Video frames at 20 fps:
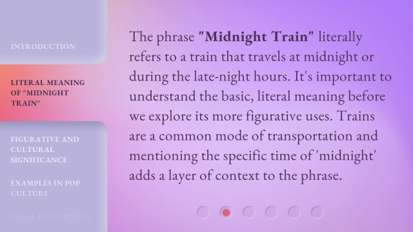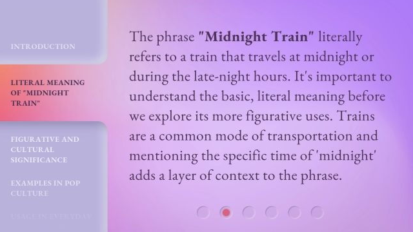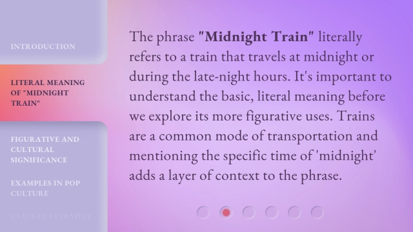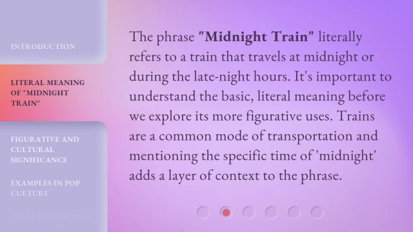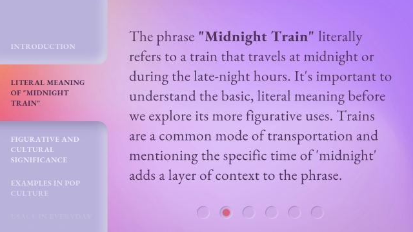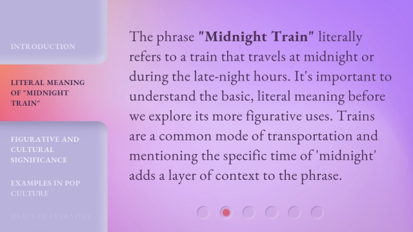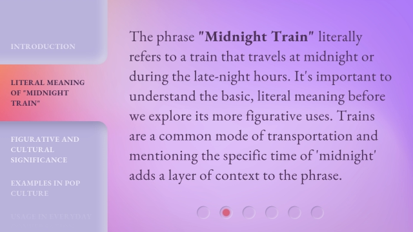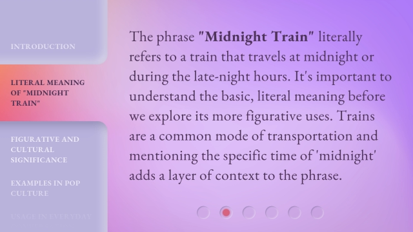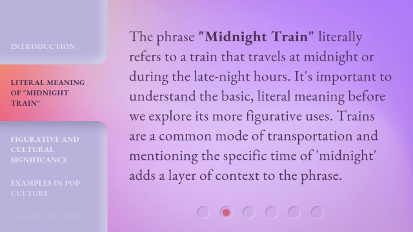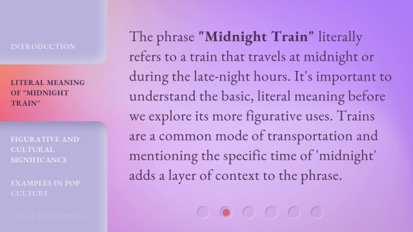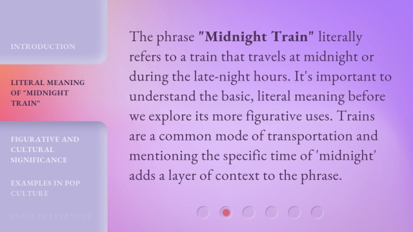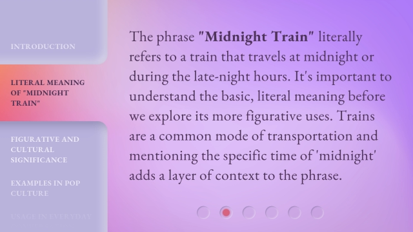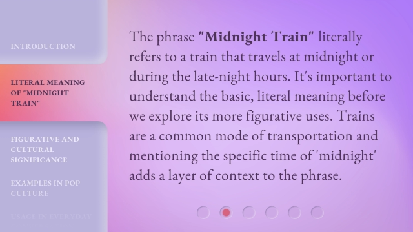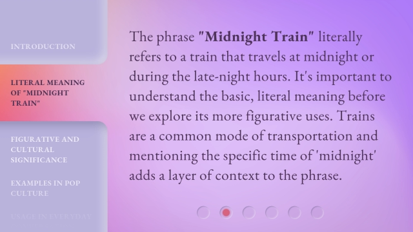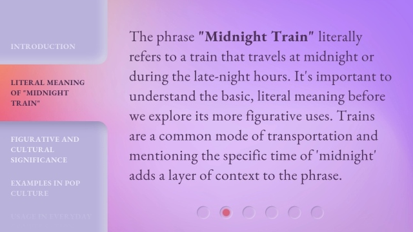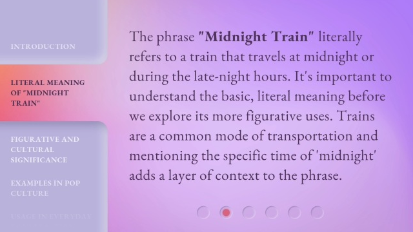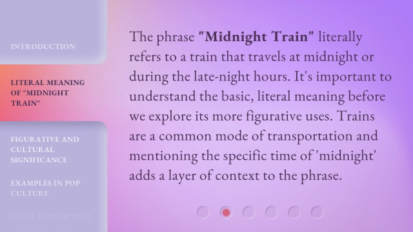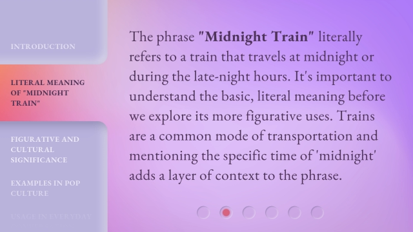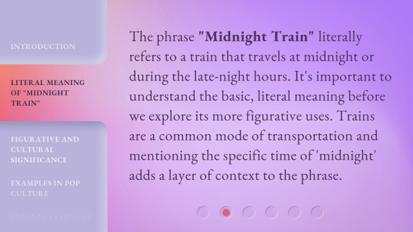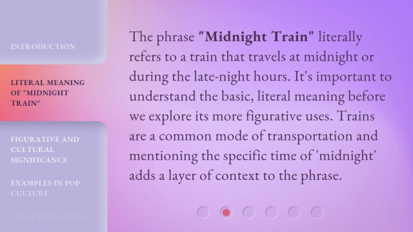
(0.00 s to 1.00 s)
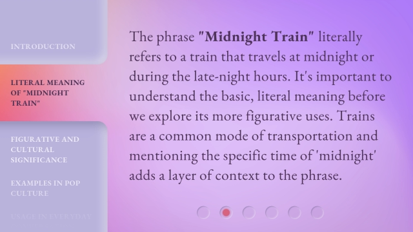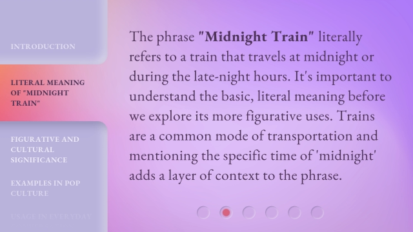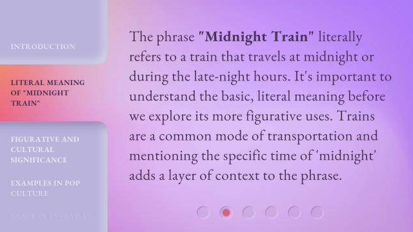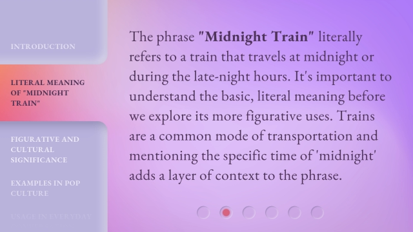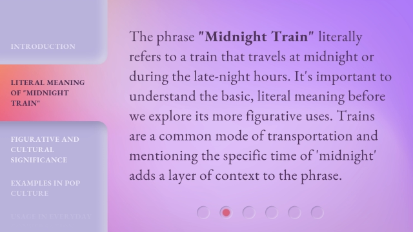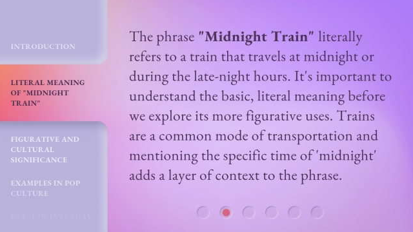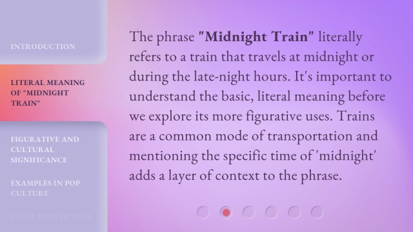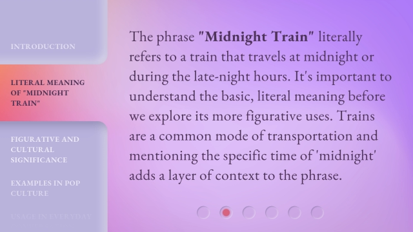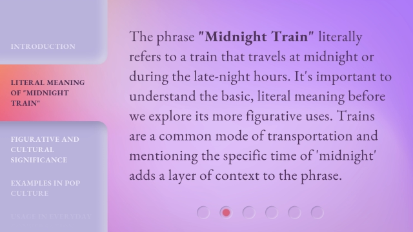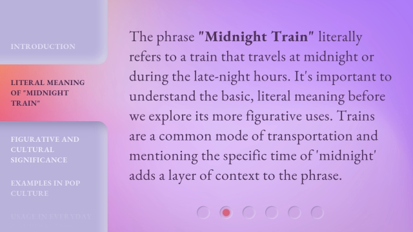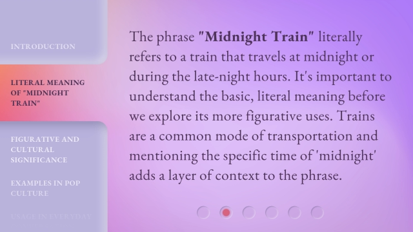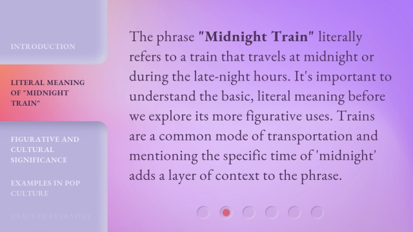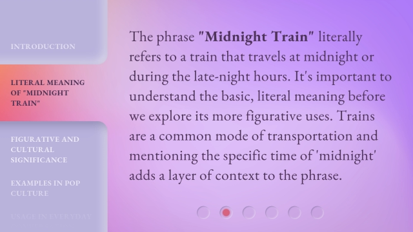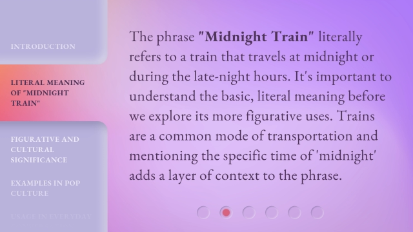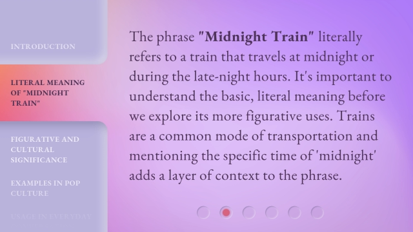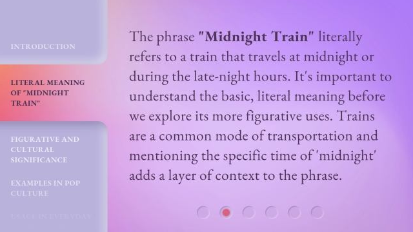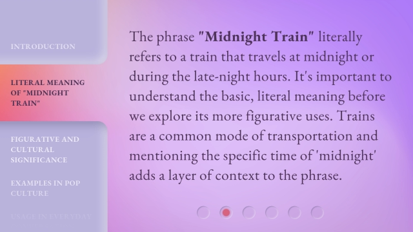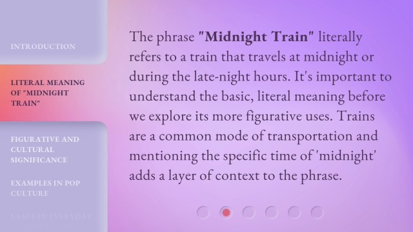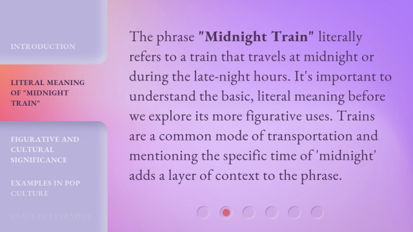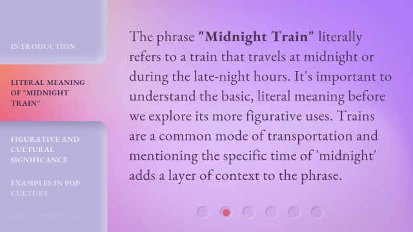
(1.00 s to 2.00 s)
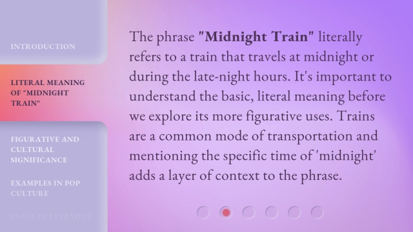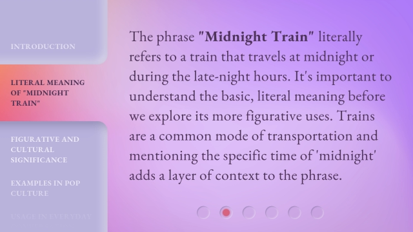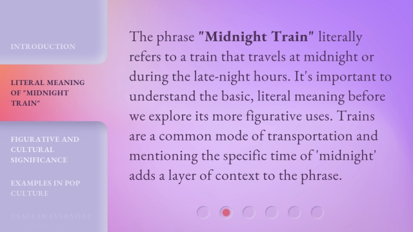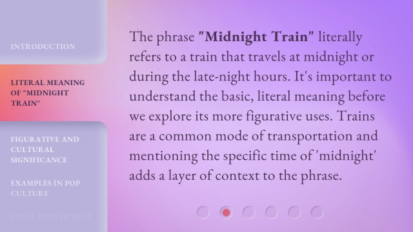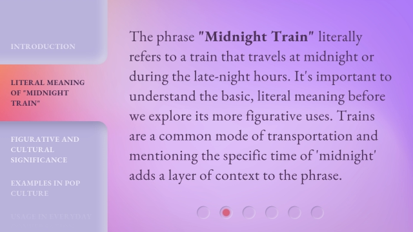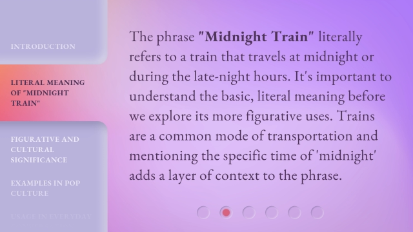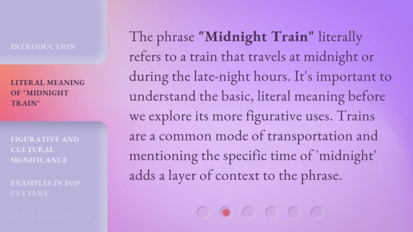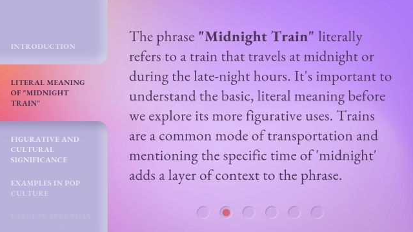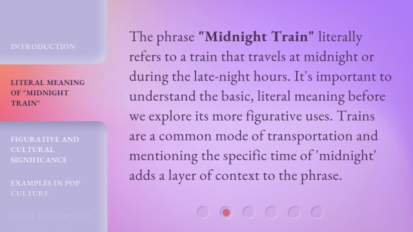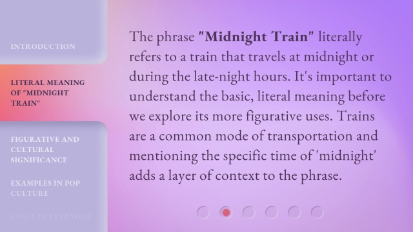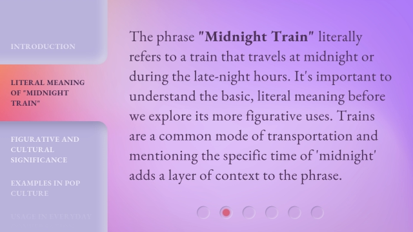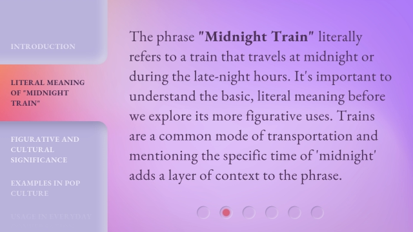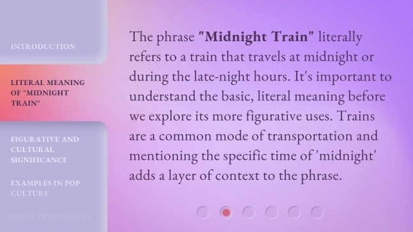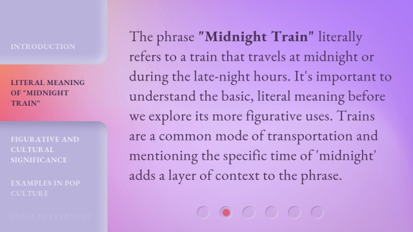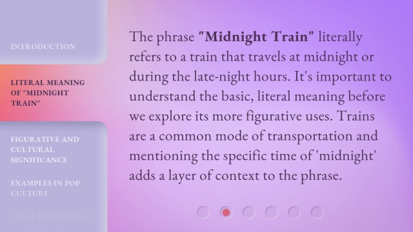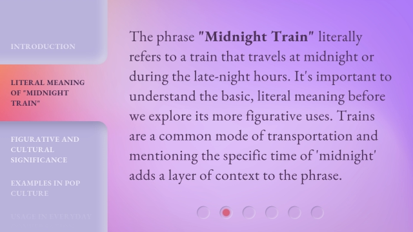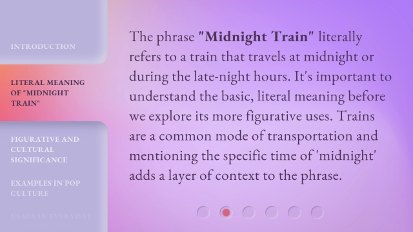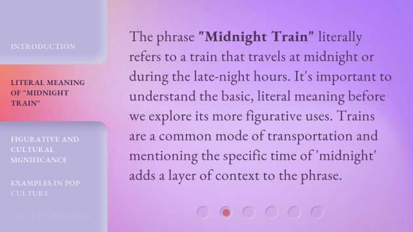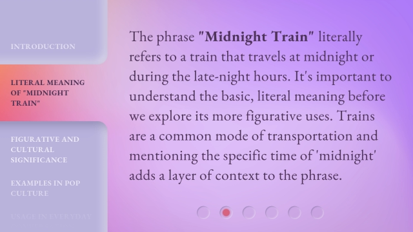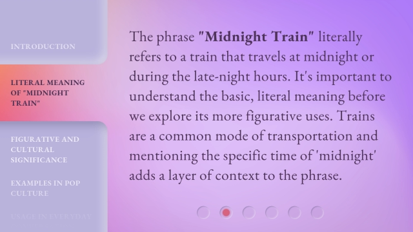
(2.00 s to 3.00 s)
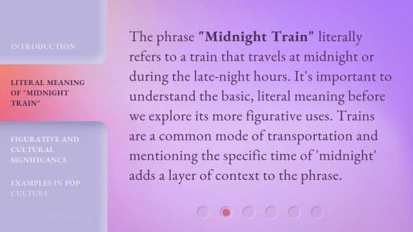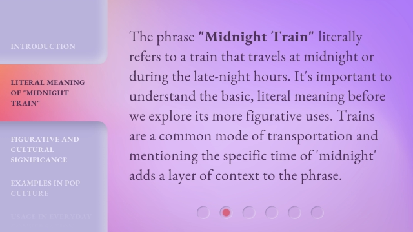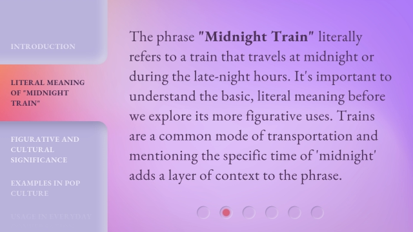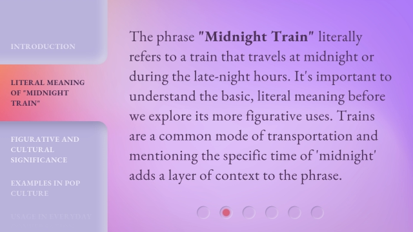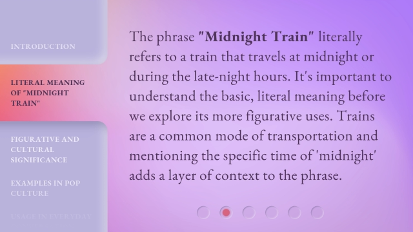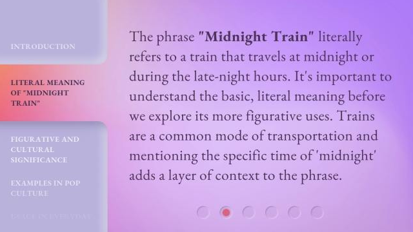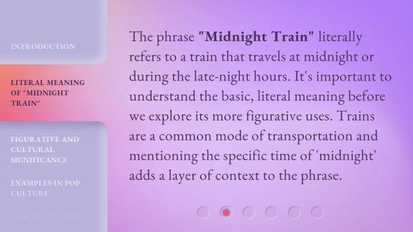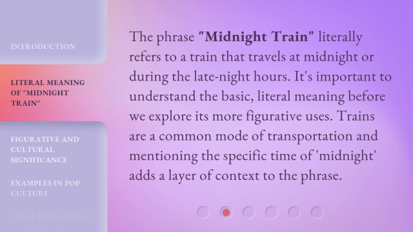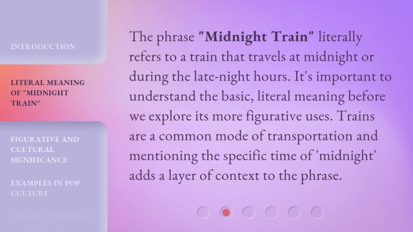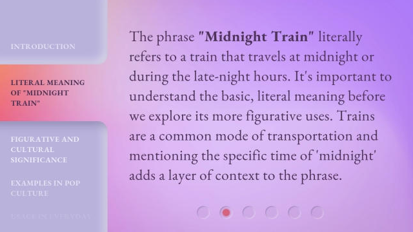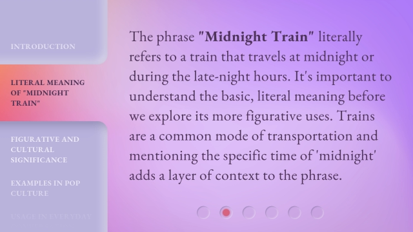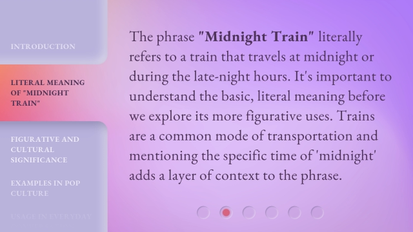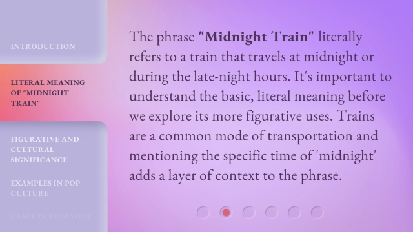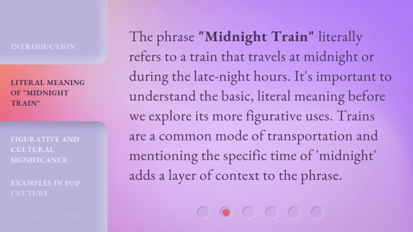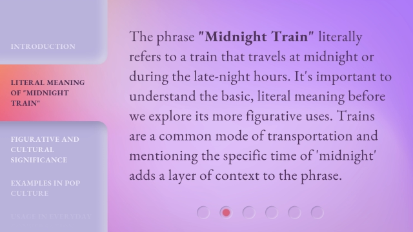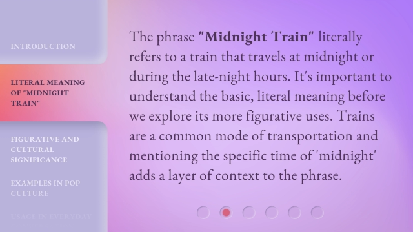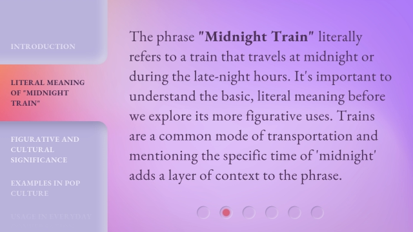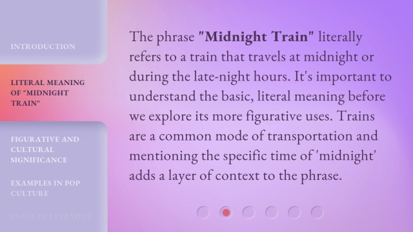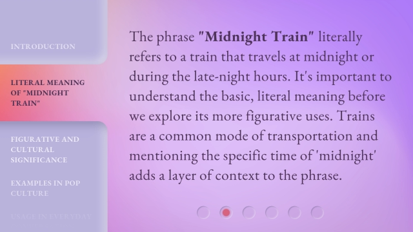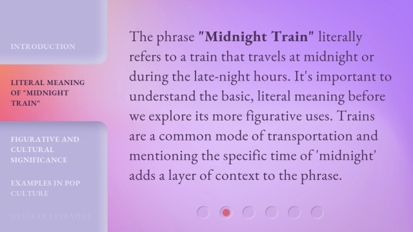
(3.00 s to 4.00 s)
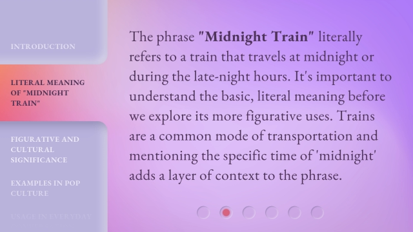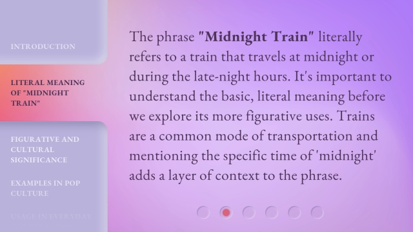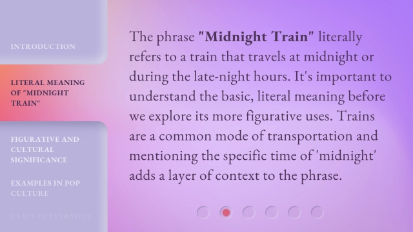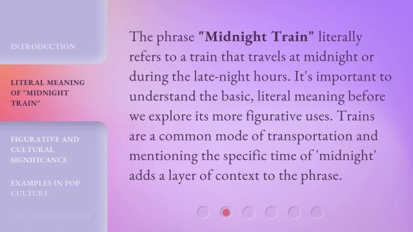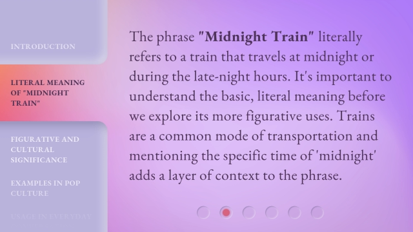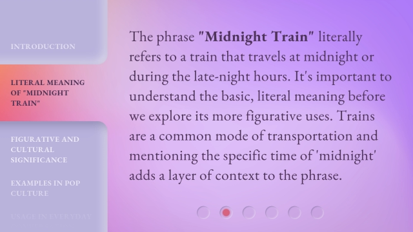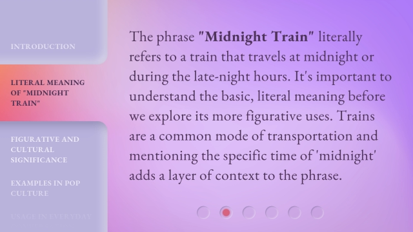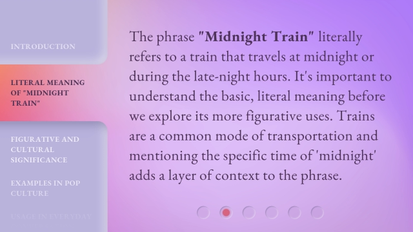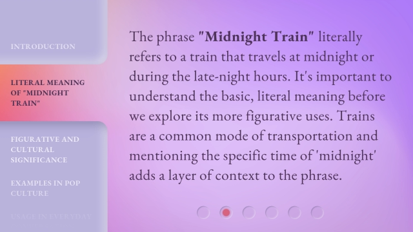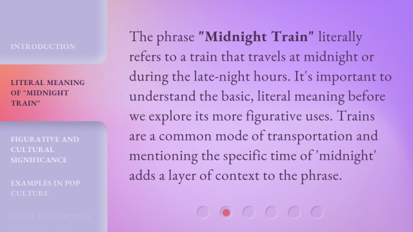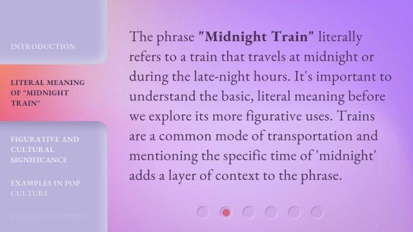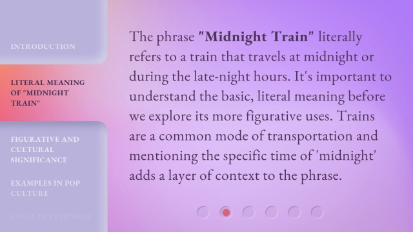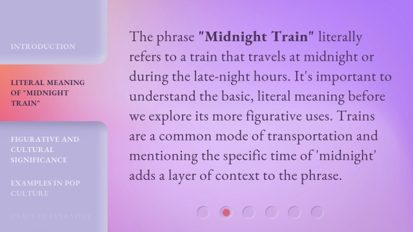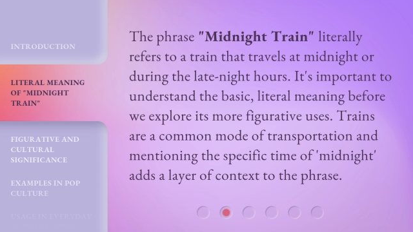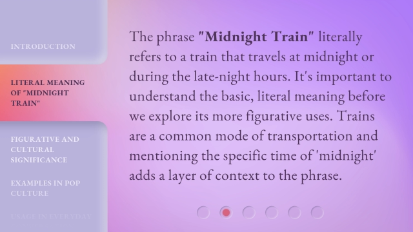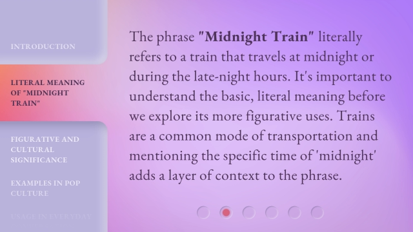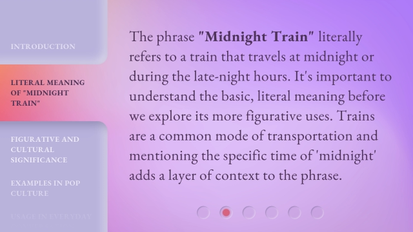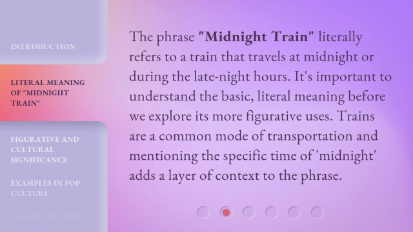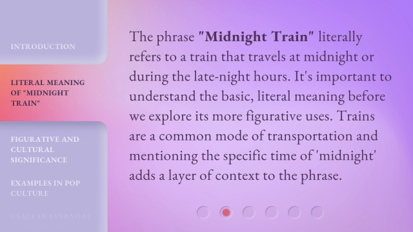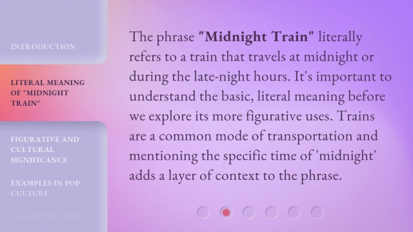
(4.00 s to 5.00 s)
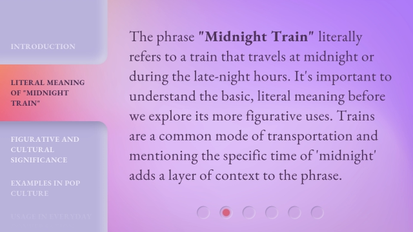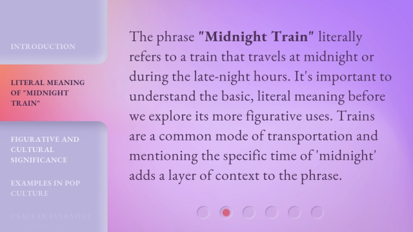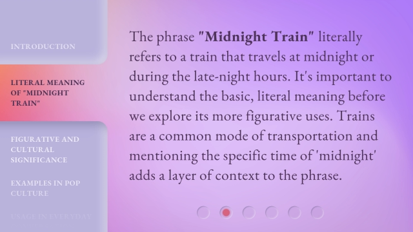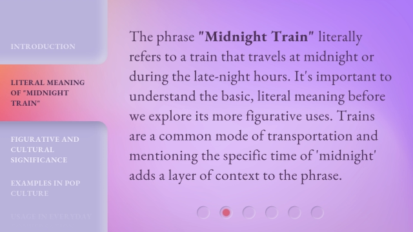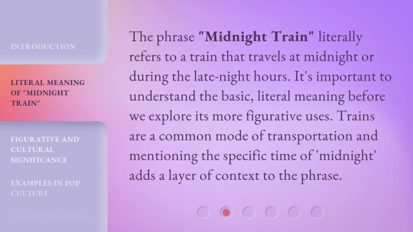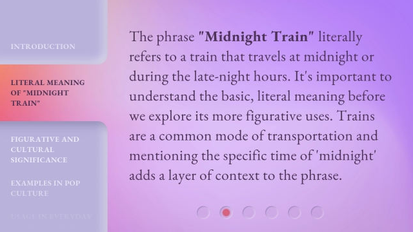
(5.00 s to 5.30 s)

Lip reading: [unreadable: no face in view]